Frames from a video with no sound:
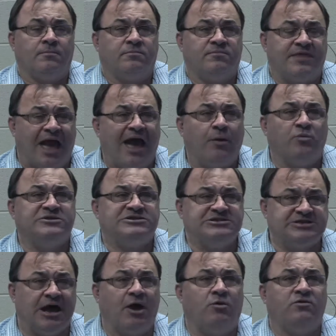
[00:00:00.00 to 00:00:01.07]
That was
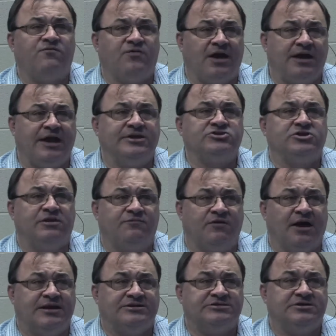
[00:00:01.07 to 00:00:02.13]
sound financial
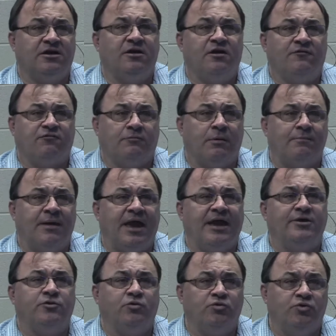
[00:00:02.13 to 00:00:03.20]
advice from a
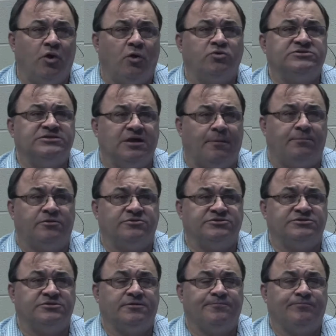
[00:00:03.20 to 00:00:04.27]
man who knows
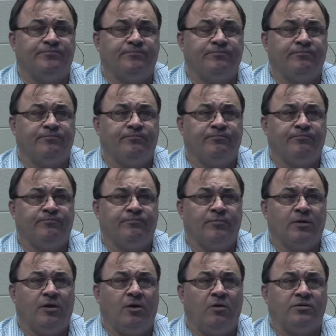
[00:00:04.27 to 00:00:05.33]
numbers.
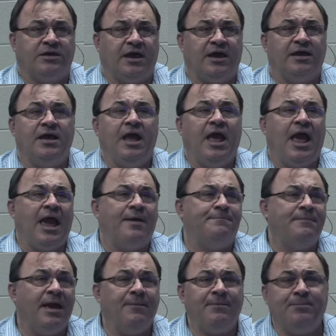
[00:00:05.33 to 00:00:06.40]
Okay? And
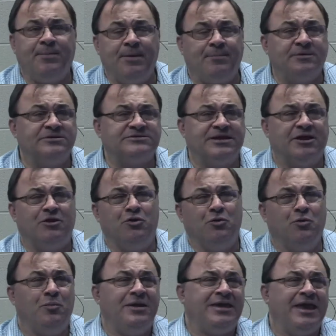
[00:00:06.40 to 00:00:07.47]
maybe people are saying, oh,
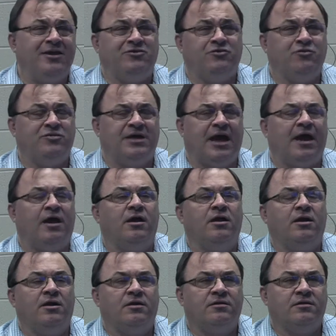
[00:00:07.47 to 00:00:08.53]
we can't do that.
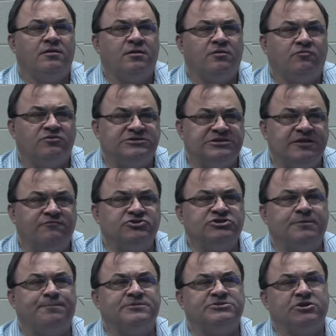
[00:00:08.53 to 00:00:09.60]

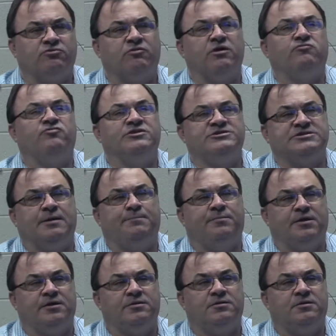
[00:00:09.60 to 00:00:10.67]
Receivership is the great reset
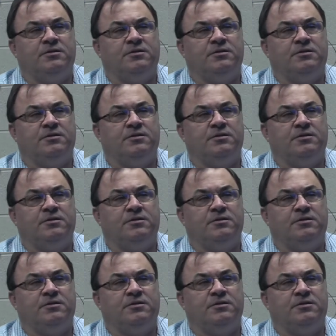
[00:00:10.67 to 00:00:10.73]
button.